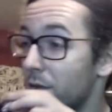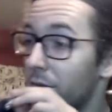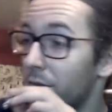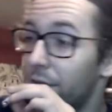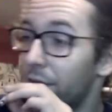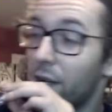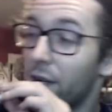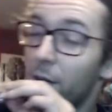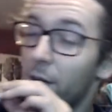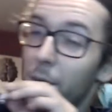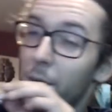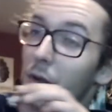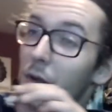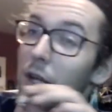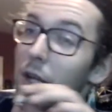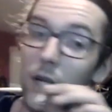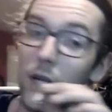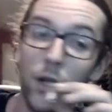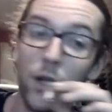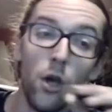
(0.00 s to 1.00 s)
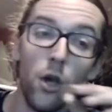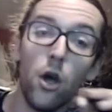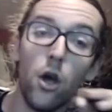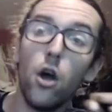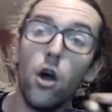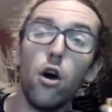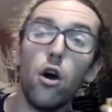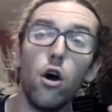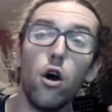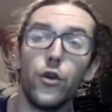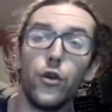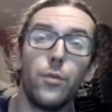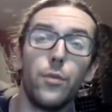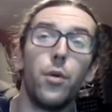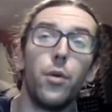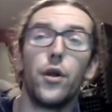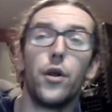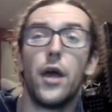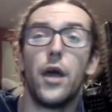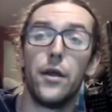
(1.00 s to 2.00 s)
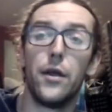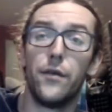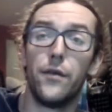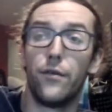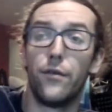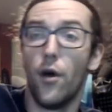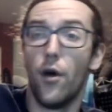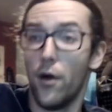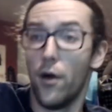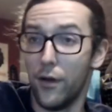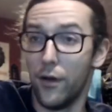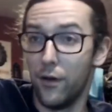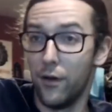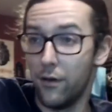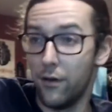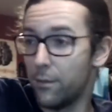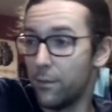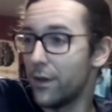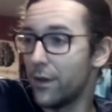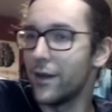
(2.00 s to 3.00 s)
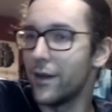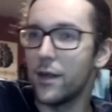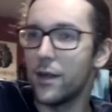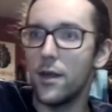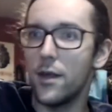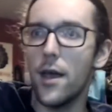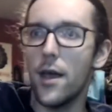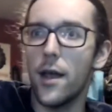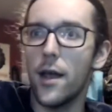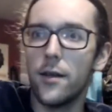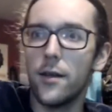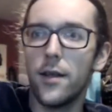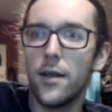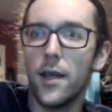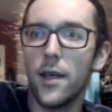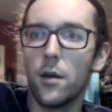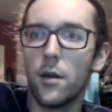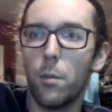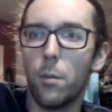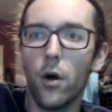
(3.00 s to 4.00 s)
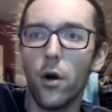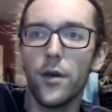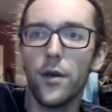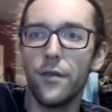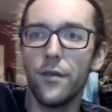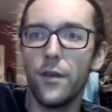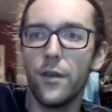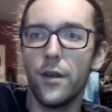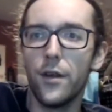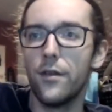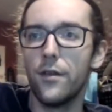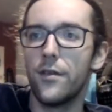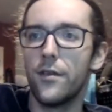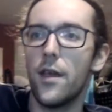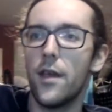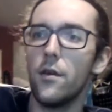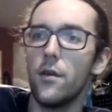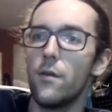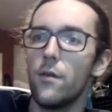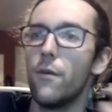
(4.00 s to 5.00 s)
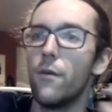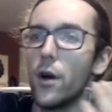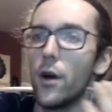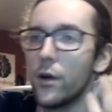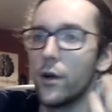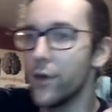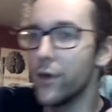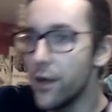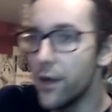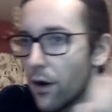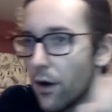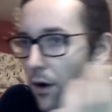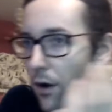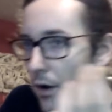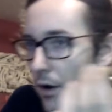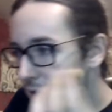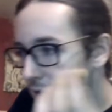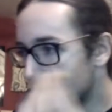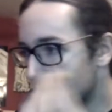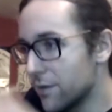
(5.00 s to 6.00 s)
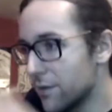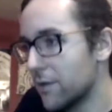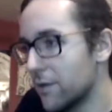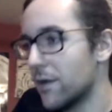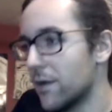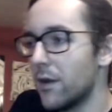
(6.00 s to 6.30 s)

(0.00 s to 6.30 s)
They're going to be like, oh, you bought it how you saw it. And be like, yeah, I had to take it apart to figure this out, you fucking retards.